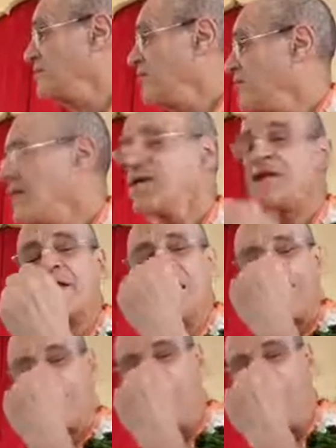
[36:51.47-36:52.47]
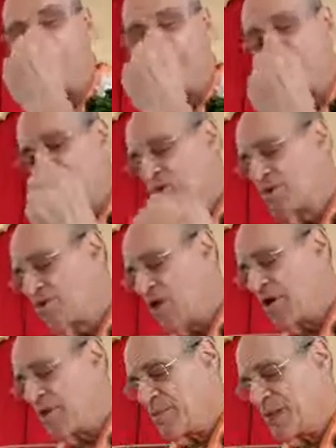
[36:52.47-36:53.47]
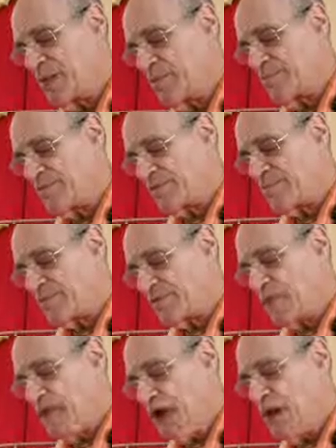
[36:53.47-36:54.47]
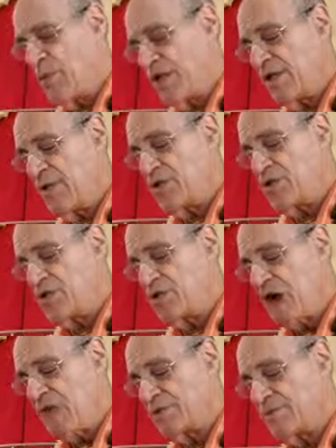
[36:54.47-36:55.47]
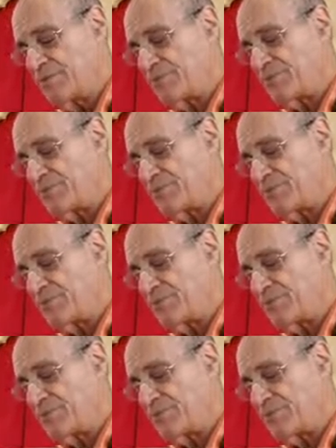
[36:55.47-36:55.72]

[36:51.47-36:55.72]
Another thing, like Prabhupada also talked about how when he was young,